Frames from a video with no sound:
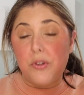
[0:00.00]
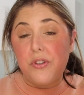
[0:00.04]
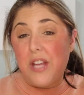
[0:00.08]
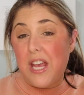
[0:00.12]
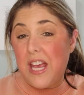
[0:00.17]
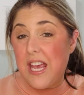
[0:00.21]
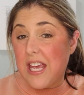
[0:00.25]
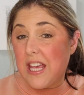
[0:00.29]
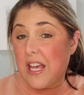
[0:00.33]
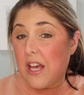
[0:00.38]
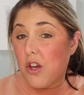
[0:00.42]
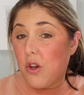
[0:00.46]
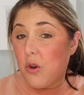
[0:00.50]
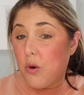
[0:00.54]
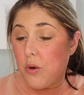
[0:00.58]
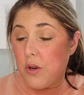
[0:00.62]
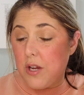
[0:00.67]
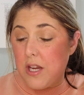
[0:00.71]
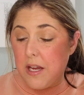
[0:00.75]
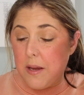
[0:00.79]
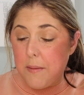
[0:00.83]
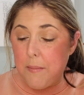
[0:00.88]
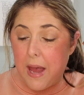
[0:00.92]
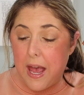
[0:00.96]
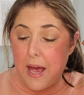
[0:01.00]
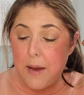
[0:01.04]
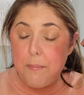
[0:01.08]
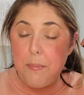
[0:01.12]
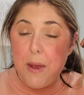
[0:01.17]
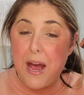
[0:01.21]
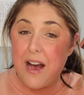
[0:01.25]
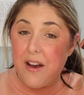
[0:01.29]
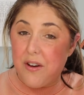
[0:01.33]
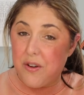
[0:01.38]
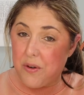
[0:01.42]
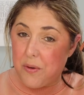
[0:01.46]
take cream and
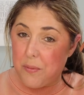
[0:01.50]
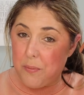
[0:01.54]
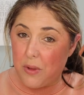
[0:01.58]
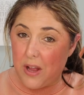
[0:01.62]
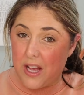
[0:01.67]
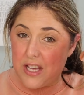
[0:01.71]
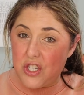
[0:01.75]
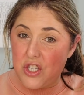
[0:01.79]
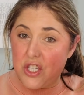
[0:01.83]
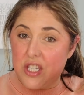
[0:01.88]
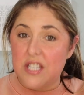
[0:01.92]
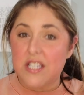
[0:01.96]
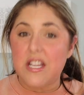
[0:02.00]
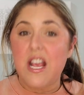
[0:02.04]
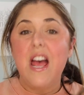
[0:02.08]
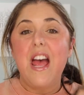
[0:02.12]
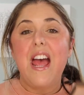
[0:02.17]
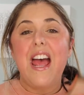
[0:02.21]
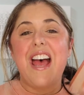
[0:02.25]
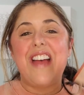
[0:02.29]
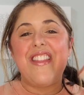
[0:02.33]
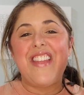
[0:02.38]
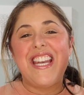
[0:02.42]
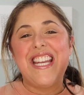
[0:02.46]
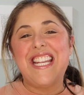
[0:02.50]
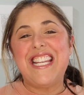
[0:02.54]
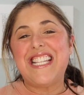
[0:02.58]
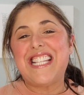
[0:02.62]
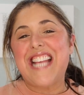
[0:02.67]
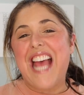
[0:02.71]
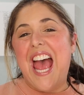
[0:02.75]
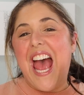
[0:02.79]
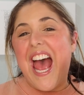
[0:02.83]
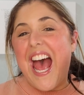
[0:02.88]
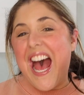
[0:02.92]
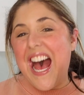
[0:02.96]
powder blushes. And then
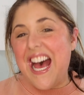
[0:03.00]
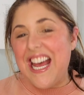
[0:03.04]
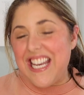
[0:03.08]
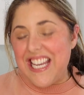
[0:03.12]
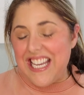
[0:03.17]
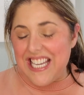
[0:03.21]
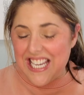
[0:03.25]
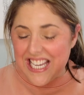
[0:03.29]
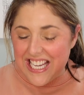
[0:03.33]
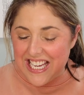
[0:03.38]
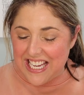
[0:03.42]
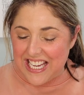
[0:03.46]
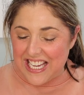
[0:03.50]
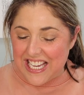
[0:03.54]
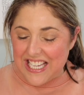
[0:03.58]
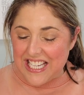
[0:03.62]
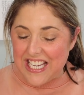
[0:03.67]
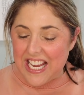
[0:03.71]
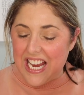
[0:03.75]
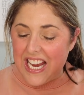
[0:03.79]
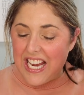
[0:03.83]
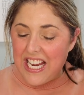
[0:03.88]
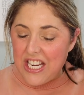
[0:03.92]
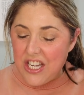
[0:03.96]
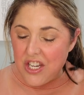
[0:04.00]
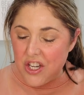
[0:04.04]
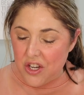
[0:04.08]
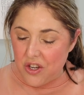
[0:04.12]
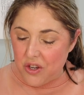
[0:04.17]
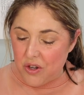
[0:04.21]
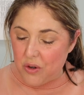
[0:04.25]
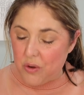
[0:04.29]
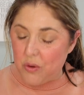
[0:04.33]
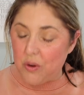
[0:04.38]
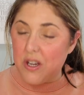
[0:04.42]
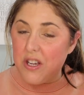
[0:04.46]
he's added in a
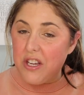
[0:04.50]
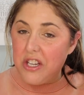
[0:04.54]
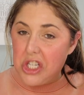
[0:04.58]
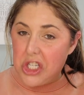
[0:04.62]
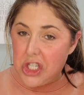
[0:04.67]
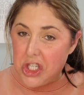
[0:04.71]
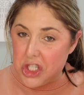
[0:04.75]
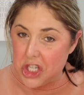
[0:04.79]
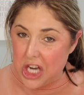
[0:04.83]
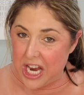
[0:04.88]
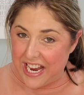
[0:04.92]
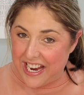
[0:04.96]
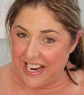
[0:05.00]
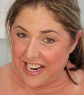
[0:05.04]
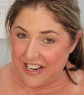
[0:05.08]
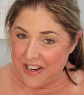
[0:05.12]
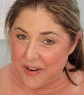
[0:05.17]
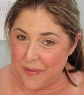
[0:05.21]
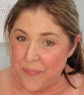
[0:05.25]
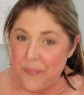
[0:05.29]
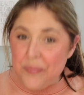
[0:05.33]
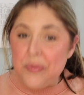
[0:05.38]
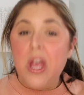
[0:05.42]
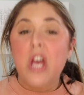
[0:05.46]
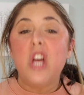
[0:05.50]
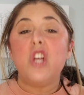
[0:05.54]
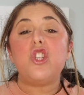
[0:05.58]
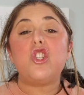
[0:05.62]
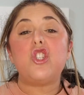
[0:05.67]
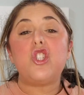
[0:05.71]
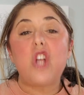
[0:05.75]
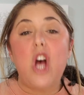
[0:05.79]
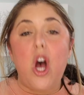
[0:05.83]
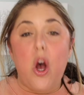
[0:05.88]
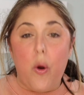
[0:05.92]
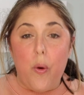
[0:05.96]
new shade.
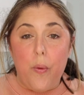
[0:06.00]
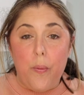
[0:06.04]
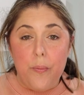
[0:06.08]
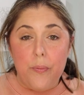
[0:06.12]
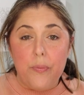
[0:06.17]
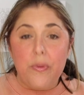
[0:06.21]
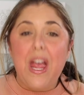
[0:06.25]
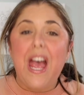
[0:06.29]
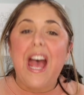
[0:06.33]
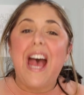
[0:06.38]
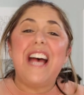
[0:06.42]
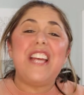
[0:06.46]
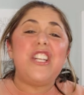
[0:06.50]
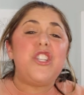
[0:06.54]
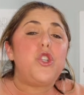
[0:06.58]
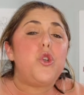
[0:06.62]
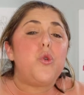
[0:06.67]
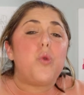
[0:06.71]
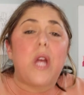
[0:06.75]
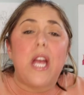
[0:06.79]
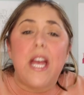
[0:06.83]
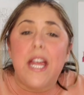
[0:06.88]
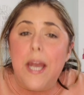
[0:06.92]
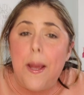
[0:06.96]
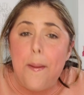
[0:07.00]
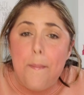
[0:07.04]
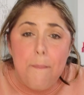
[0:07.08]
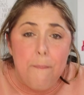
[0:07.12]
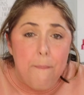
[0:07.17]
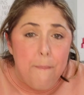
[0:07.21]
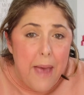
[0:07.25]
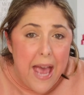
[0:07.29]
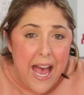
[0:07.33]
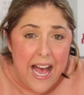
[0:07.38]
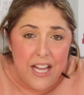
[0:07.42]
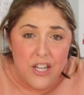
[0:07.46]
So as you can
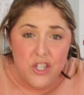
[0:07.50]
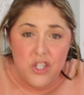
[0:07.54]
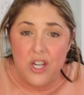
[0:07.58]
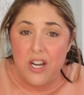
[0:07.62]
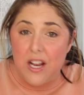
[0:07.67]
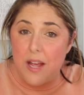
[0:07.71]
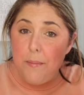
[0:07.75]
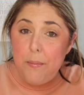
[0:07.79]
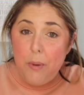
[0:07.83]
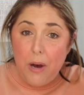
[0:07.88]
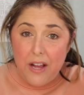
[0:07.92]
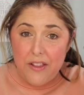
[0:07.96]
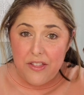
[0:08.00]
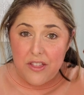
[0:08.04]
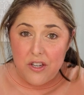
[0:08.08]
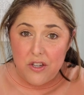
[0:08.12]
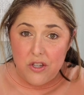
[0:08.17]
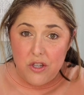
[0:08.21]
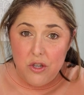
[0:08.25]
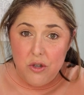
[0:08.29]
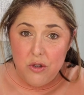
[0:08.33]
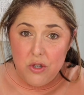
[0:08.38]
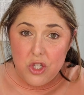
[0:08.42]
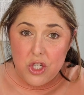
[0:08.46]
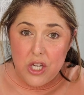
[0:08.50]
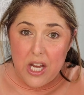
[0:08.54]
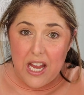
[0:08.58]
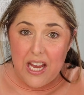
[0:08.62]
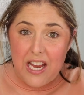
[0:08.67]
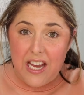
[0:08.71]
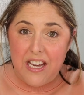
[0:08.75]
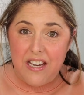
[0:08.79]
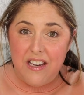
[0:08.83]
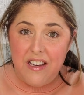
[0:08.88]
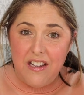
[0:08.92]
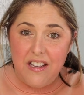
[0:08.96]
imagine, I bought the new
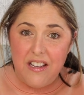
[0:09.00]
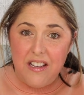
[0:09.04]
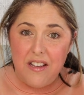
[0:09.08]
shade,